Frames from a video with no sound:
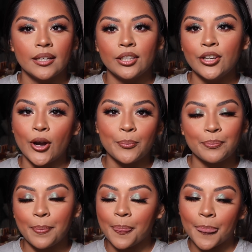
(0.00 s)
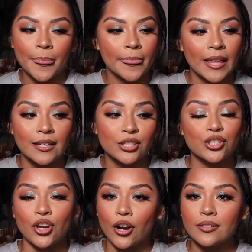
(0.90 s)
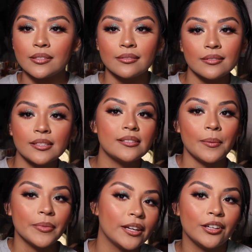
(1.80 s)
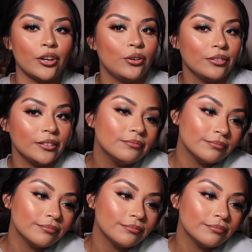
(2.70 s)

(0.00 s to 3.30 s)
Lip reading: you know, start to something new.